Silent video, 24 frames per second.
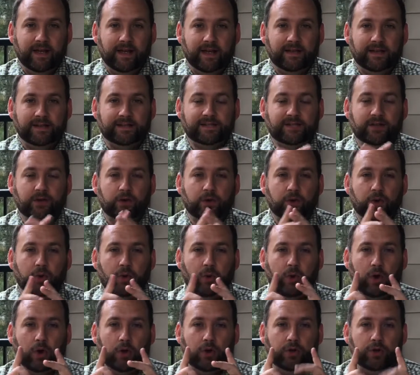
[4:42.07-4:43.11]
And
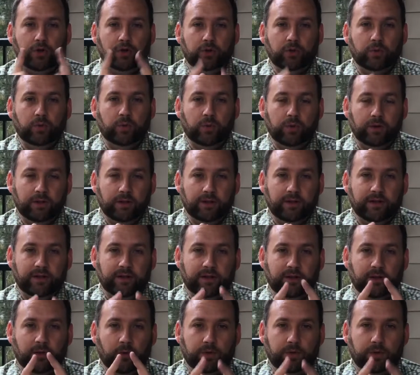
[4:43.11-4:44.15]
so, are you willing
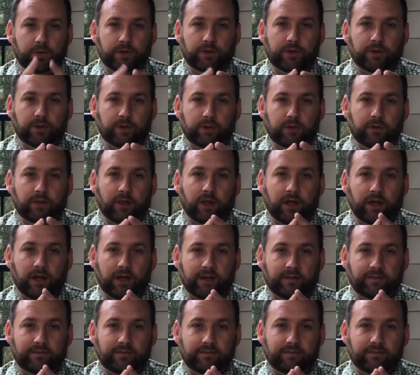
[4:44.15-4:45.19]
with your
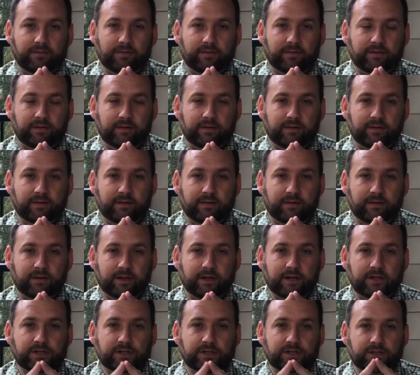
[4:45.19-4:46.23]
life
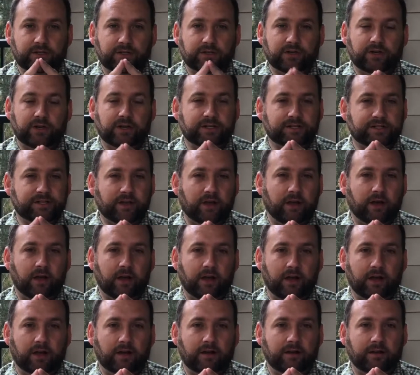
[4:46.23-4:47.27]
to trust
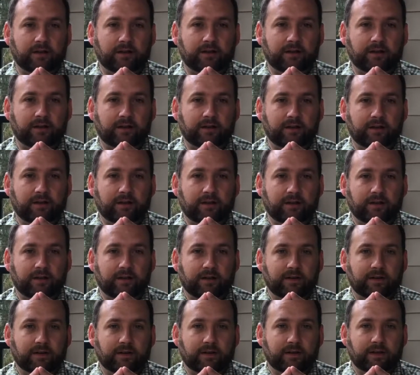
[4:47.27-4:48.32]
God
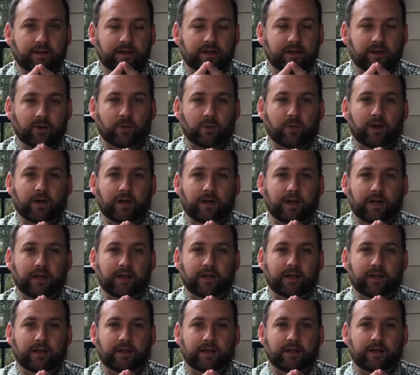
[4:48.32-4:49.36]
in a
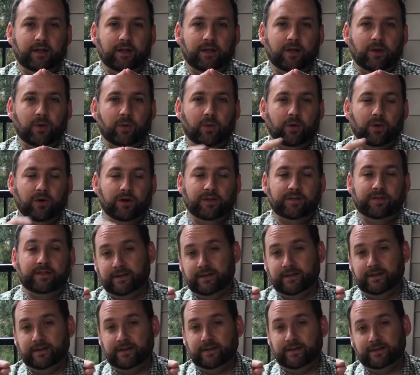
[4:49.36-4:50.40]
way where in
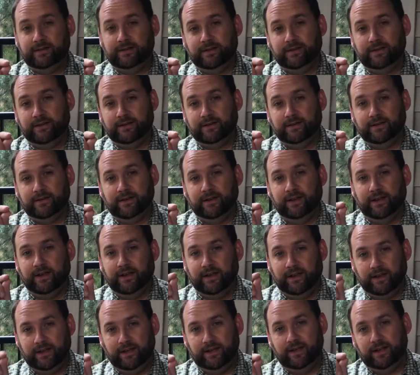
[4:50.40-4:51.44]
the end,
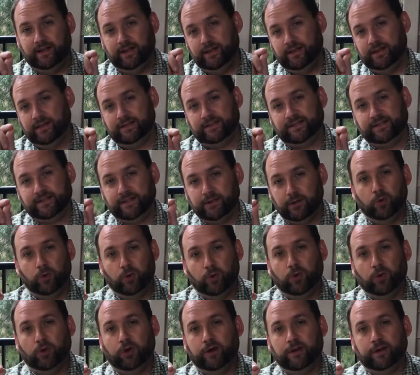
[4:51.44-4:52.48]
he gets the
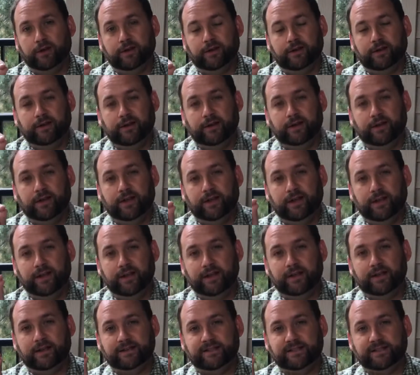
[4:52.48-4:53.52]
glory, he
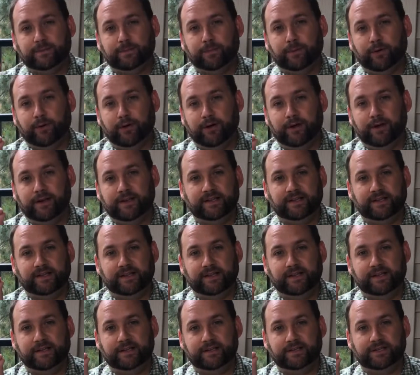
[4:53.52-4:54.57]
gets the praise that
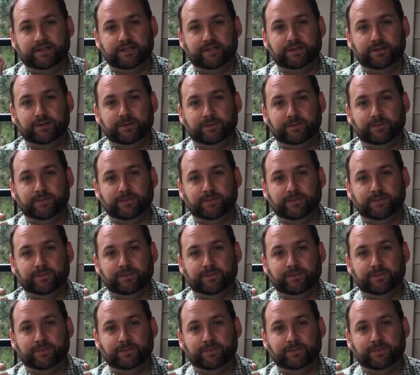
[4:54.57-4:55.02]
he is due?